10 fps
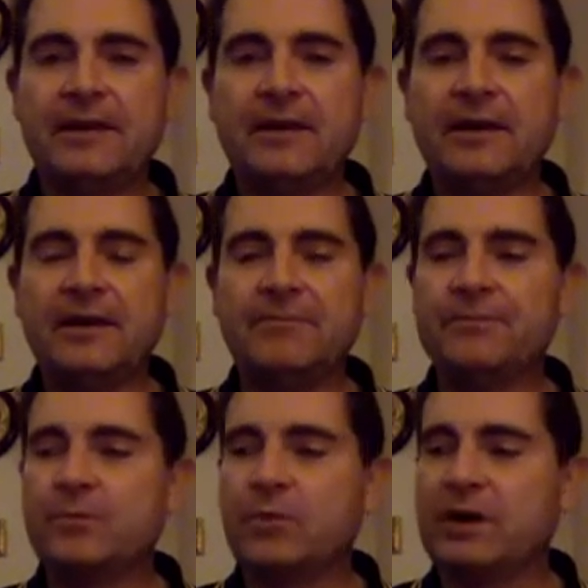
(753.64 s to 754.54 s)

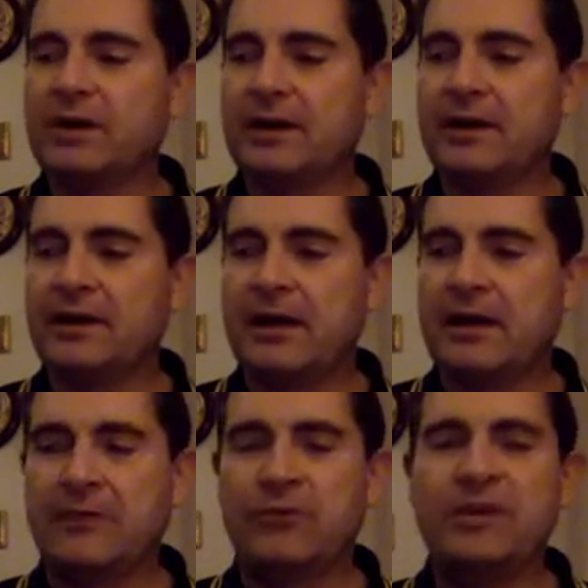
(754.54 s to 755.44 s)
Well,
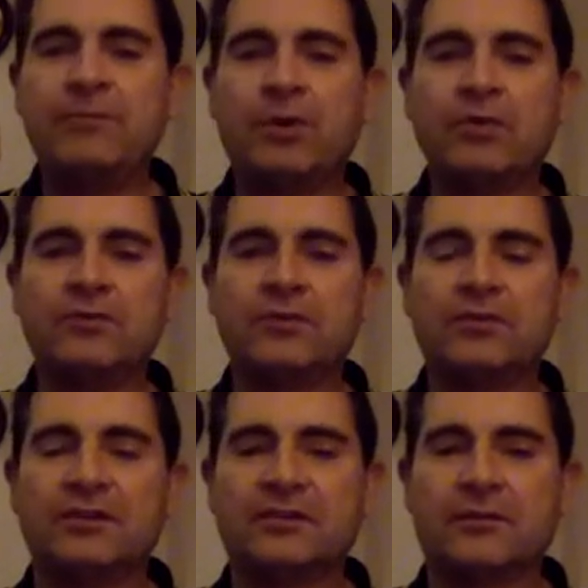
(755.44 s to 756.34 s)
I rebottled
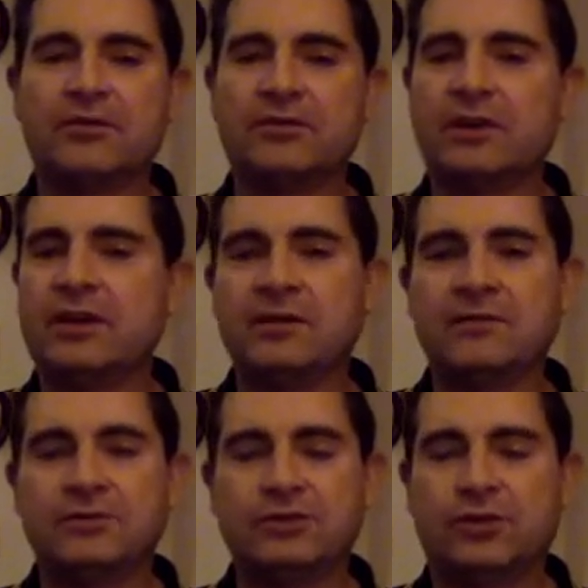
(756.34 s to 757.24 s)
because I was
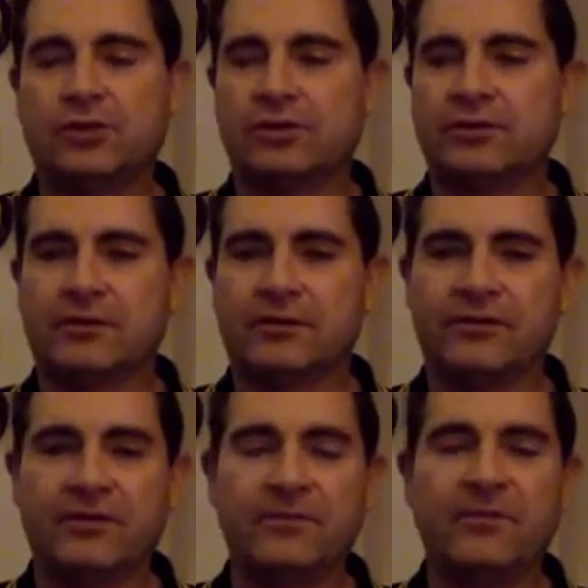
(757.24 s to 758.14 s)
running short of
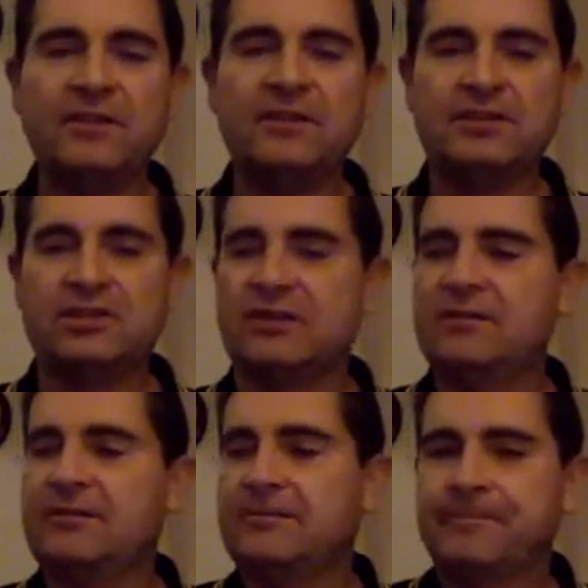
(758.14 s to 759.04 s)
some
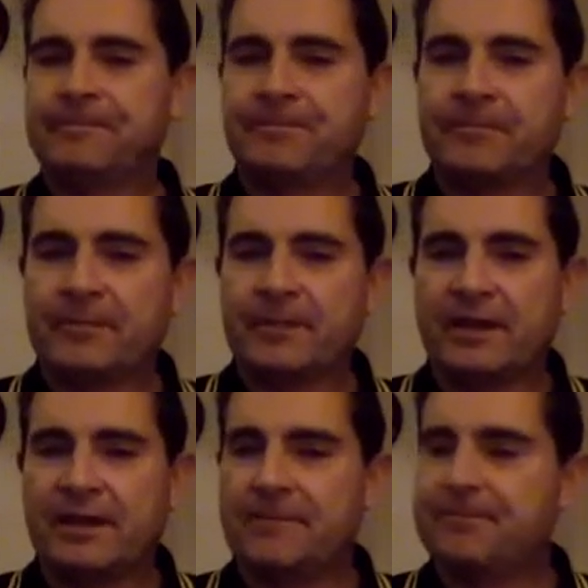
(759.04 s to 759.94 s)
vintages. So
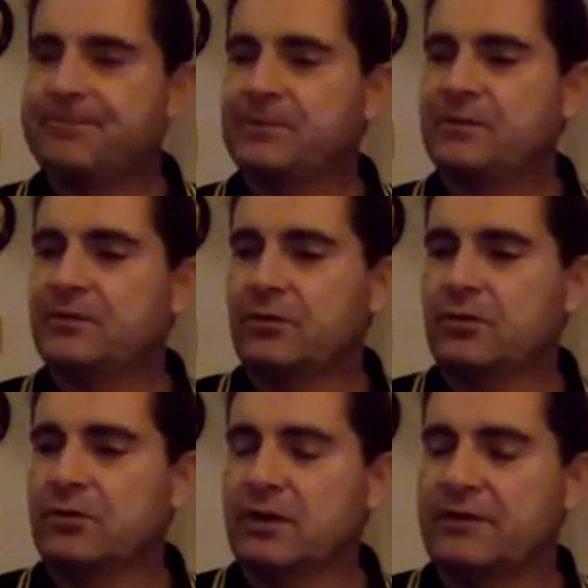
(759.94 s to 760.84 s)

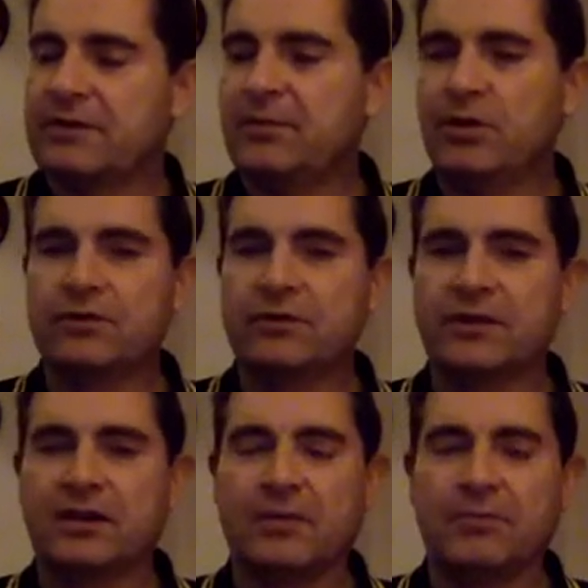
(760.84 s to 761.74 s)
I rebottled
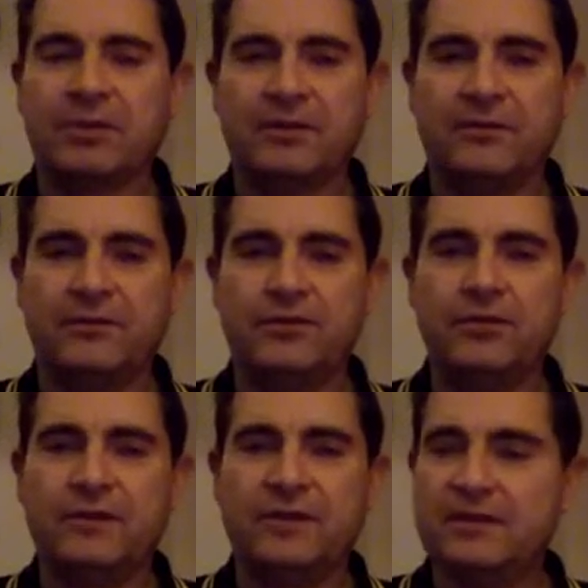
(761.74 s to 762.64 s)
a couple of
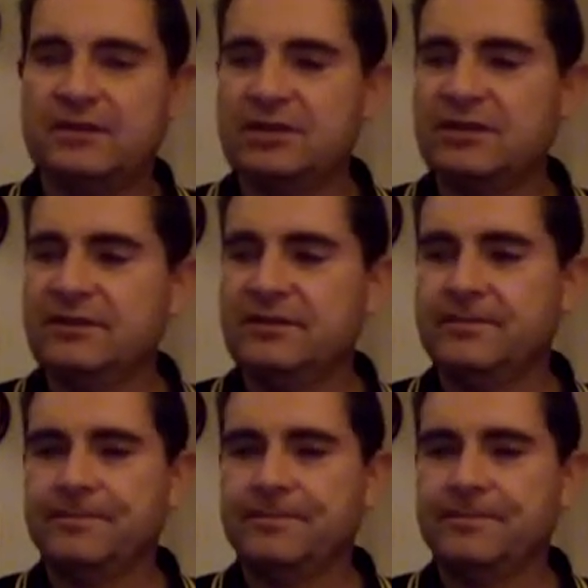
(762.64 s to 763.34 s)
new vintages.